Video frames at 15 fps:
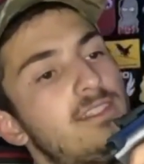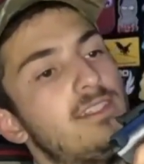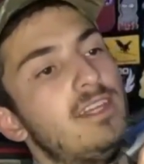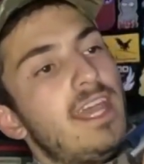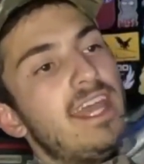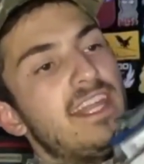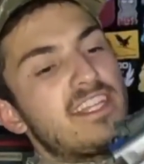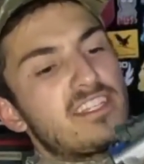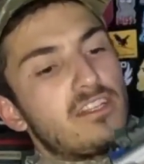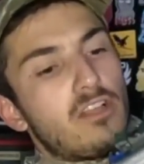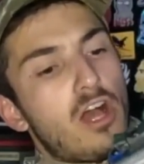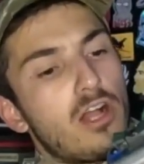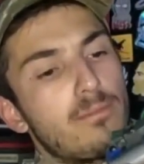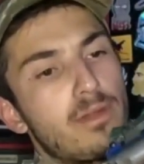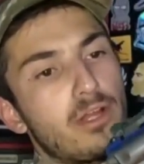And it's a
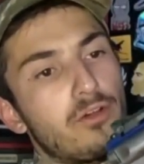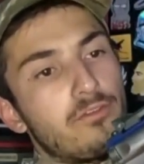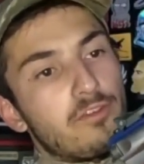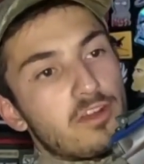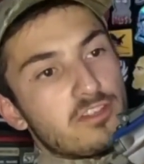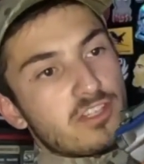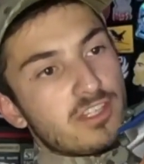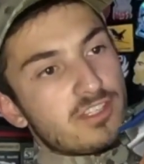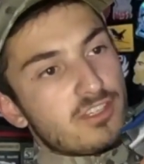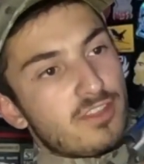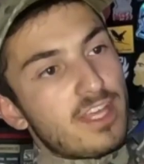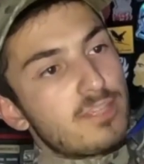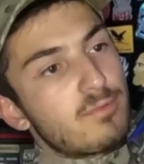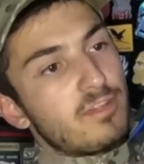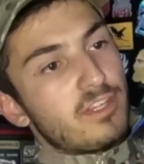long barrel version, so
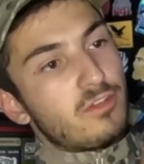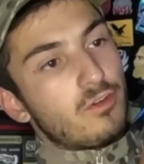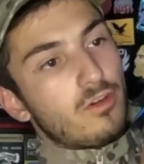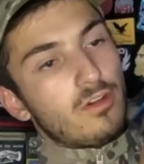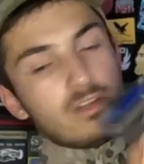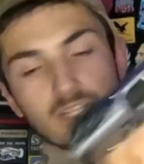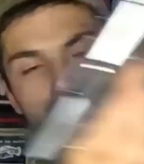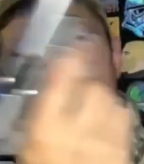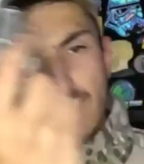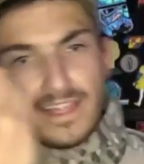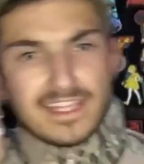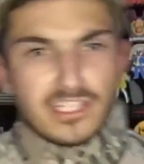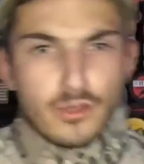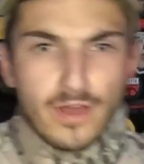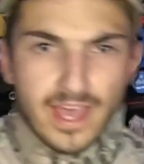that's pretty cool.
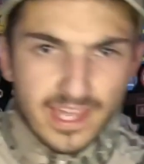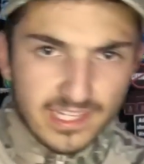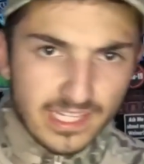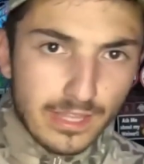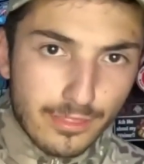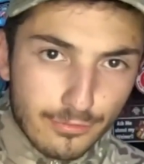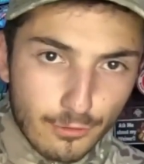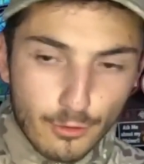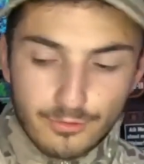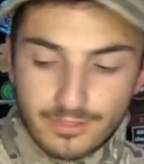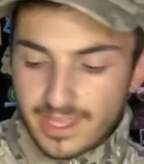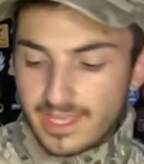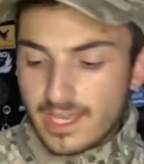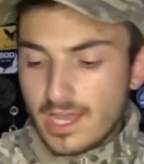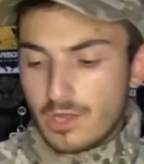Let's go ahead and throw
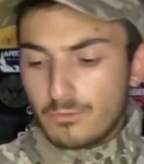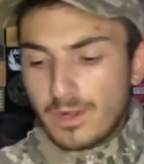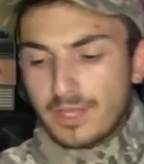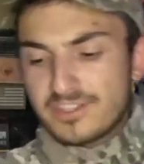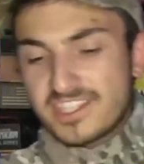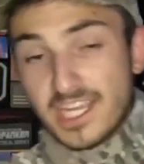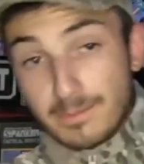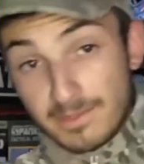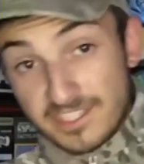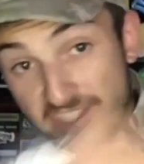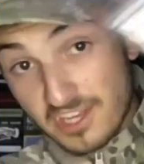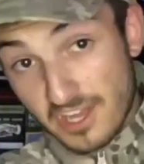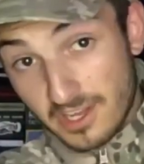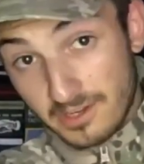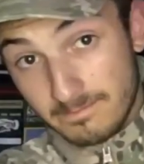the rail segments
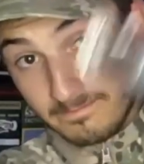on.